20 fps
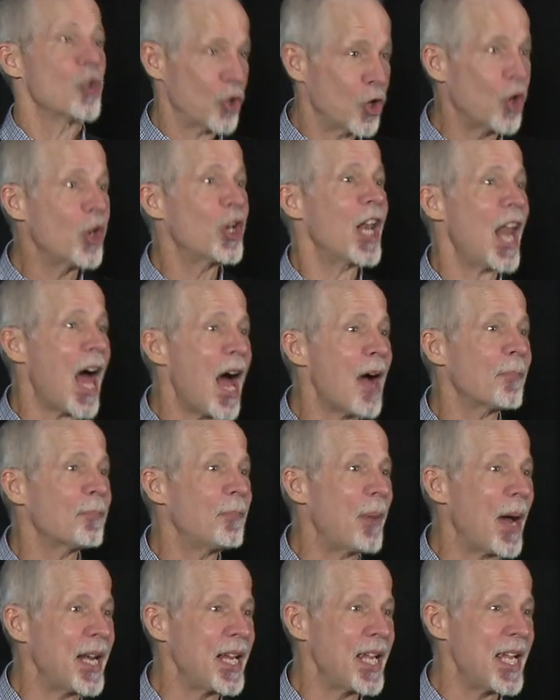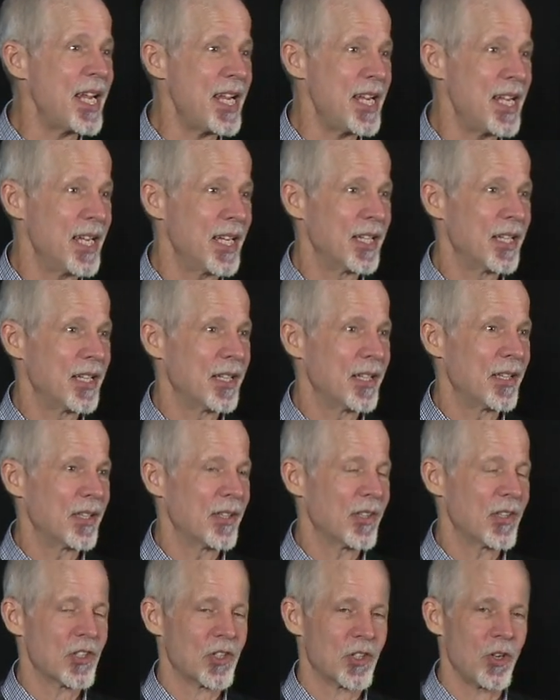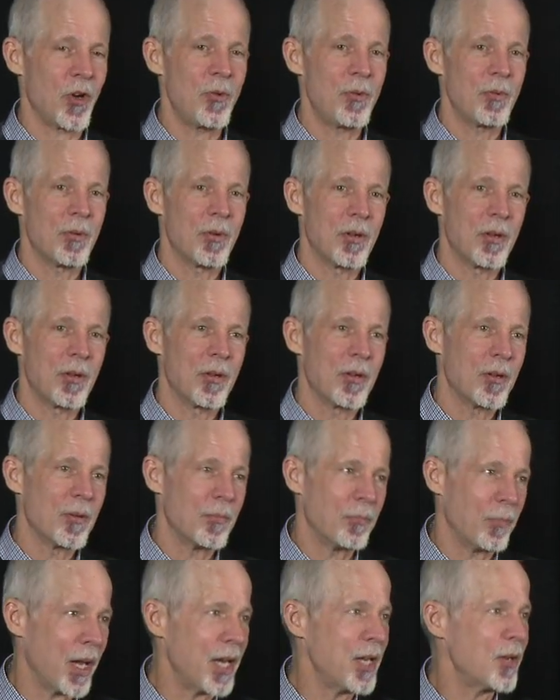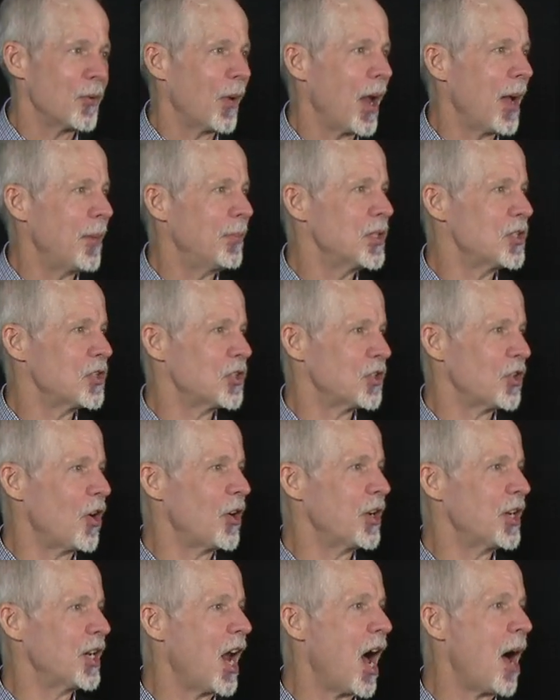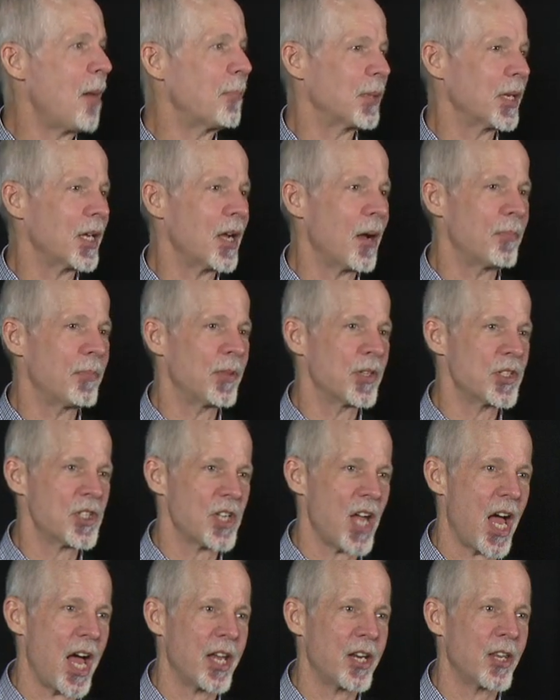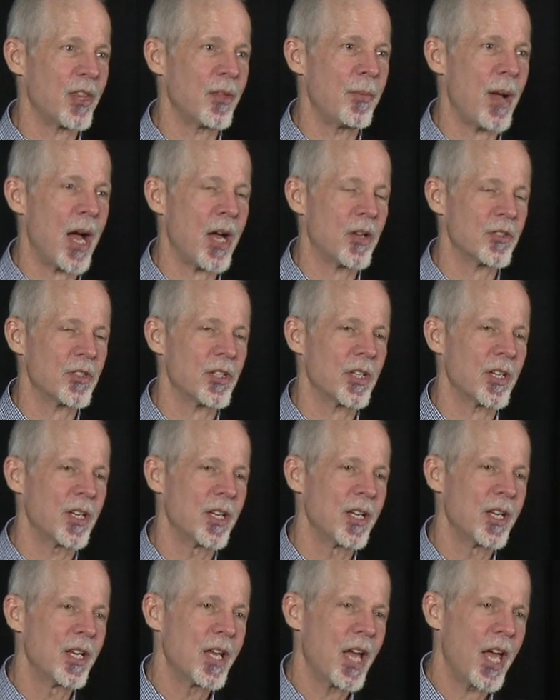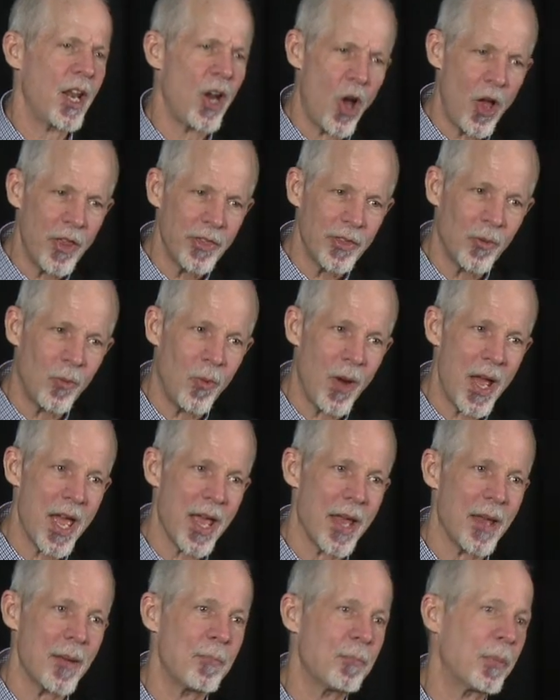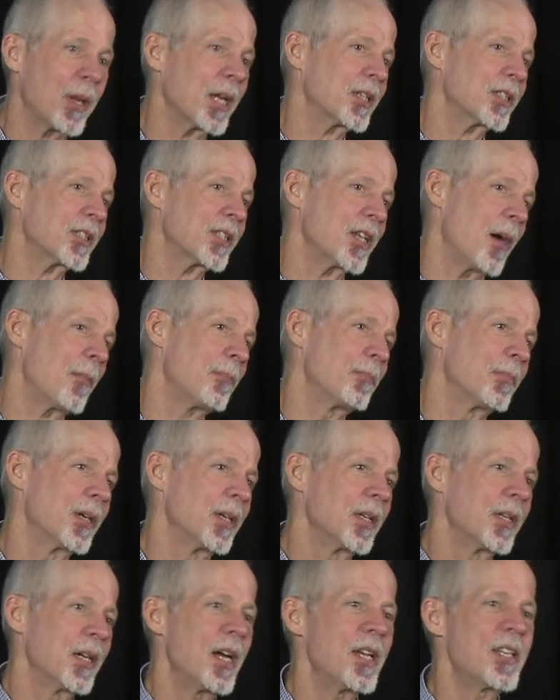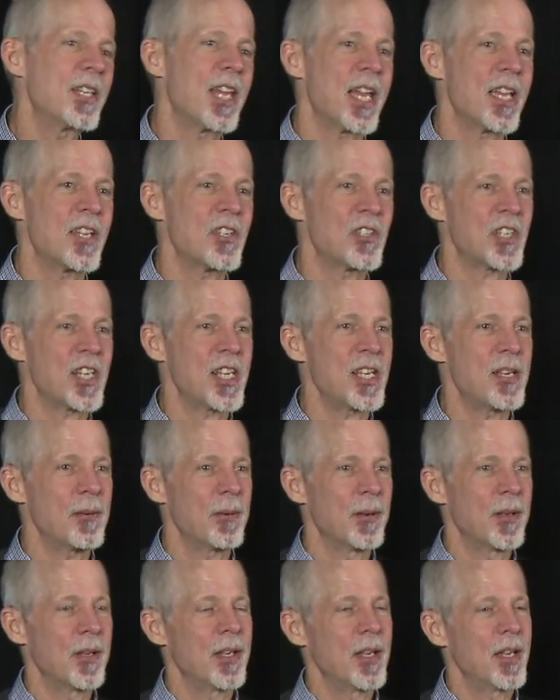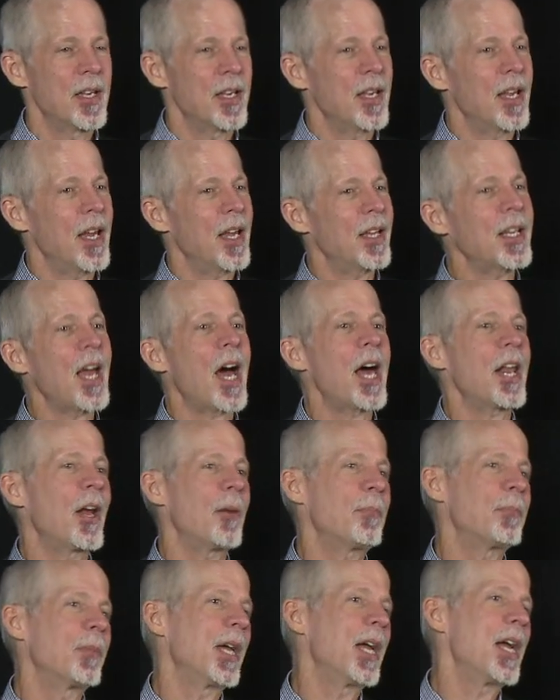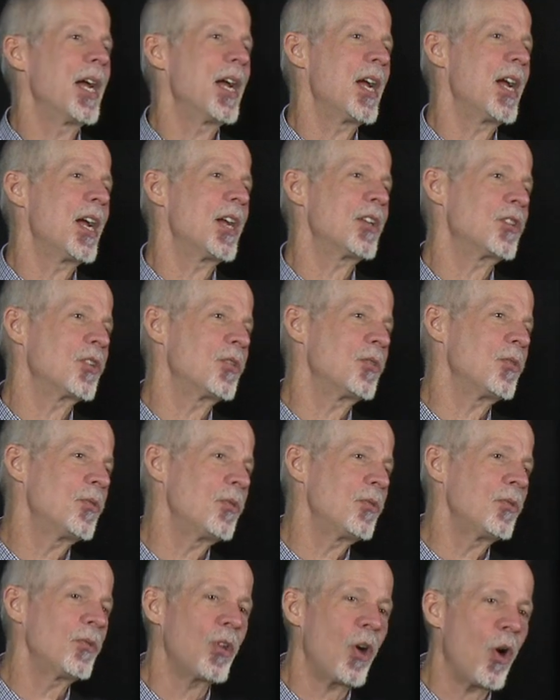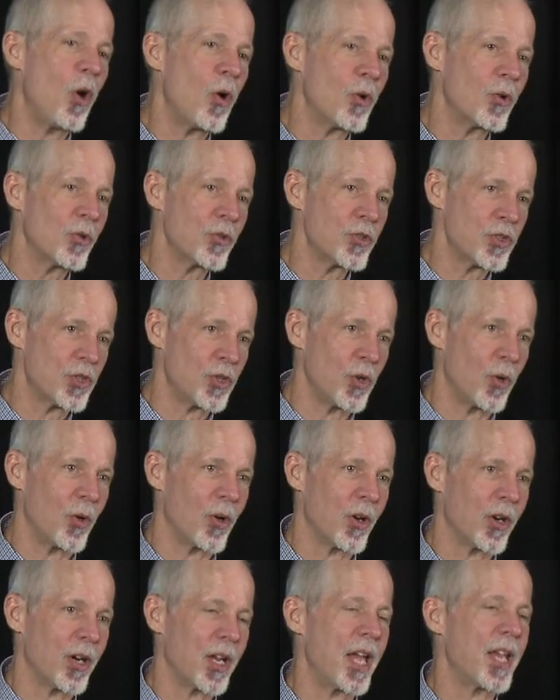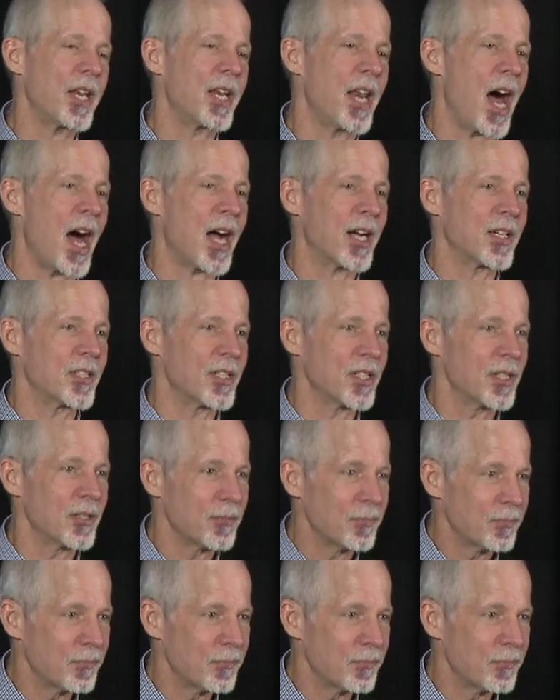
Good luck, Bunny! So Bunny Rabbit started hopping up the side of the mountain and on the way picked up a daisy and got up there to the ogre's door and knocked.